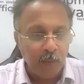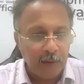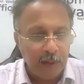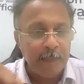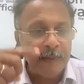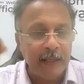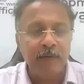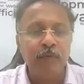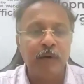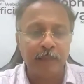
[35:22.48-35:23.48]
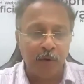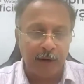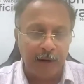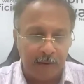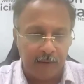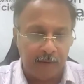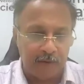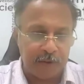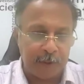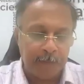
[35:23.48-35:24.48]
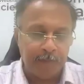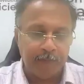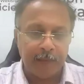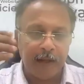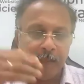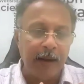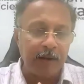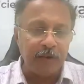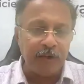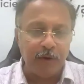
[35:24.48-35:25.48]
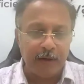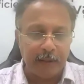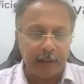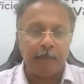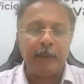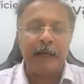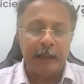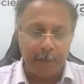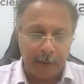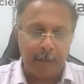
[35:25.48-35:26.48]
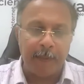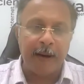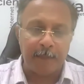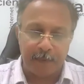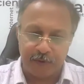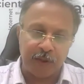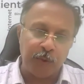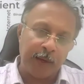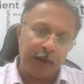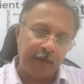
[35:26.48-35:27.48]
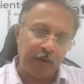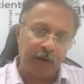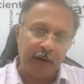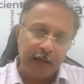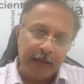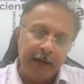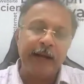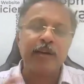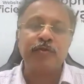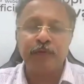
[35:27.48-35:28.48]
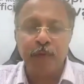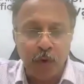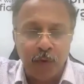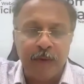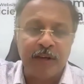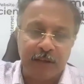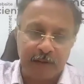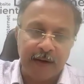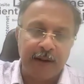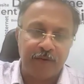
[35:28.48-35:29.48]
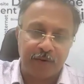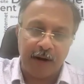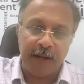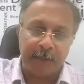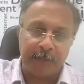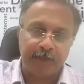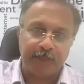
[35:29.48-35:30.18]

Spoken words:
Now, let me give you one more hint in this. Imagine you are a completely prepared person. You have your next 4 weeks event is ready.